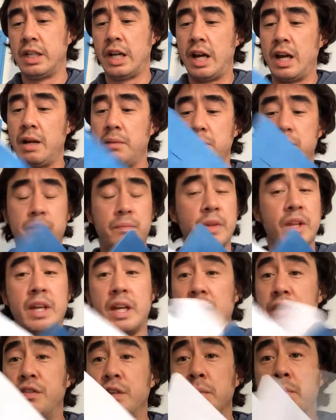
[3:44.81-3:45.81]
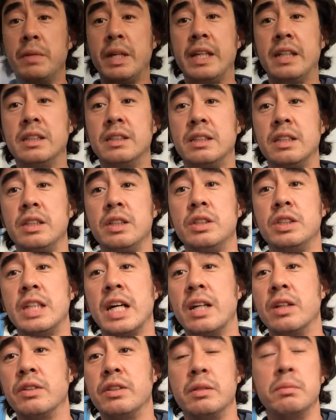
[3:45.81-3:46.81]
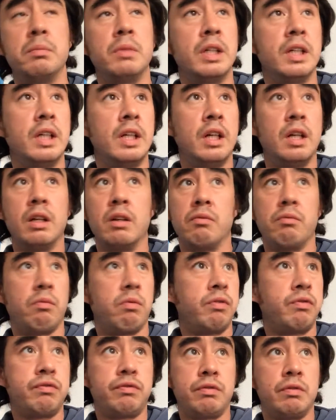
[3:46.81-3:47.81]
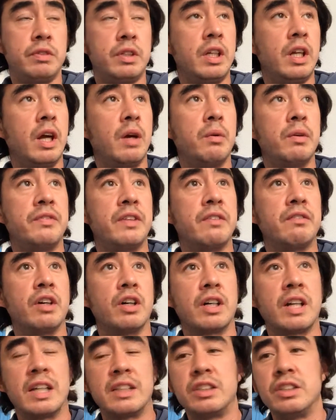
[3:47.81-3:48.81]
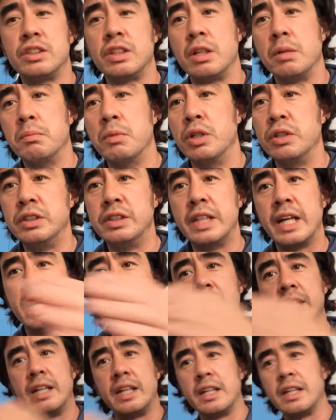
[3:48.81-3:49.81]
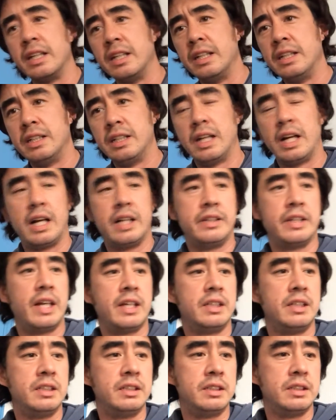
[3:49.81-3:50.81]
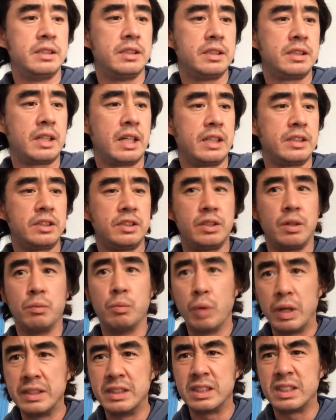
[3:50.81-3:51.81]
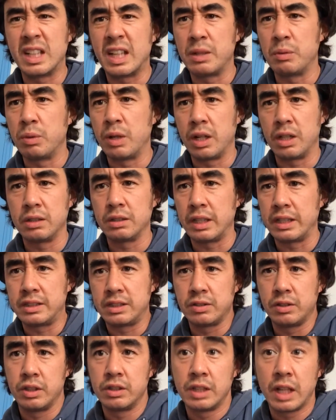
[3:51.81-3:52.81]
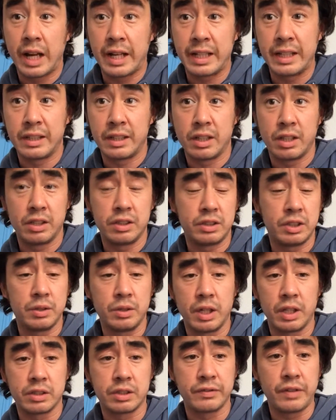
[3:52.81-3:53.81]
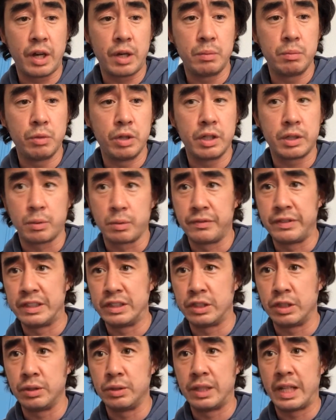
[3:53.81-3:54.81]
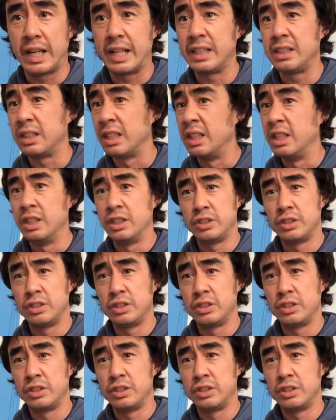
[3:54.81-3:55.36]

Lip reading: If it means that you tell them, if they've got classes on a Monday and then classes on Wednesday, well, it's unlikely they're going to do lots of homework within 2 days.